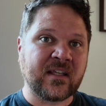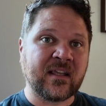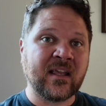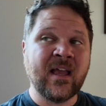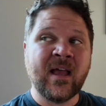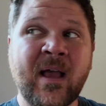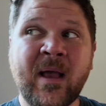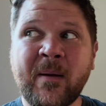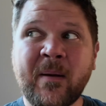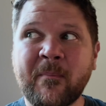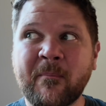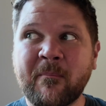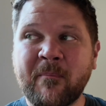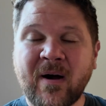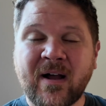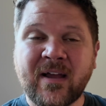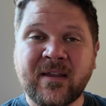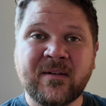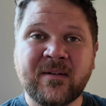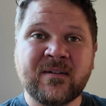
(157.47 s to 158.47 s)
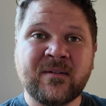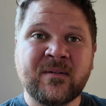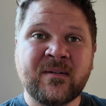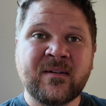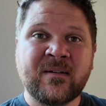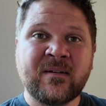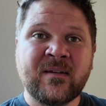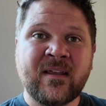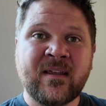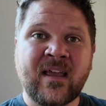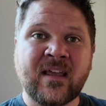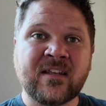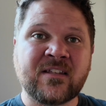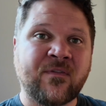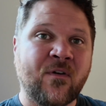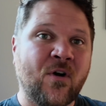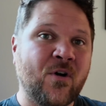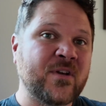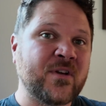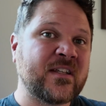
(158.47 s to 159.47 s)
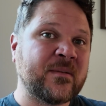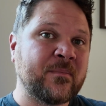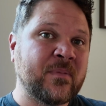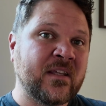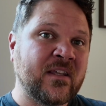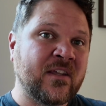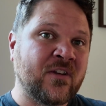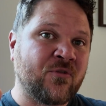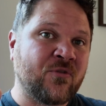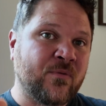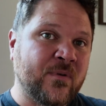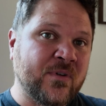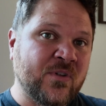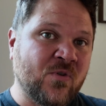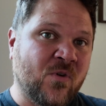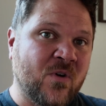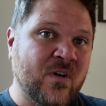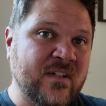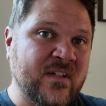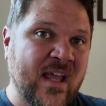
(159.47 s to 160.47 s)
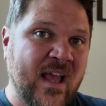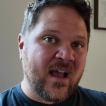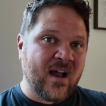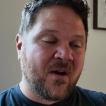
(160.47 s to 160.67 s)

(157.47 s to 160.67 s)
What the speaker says: But as far as it being in a resort town,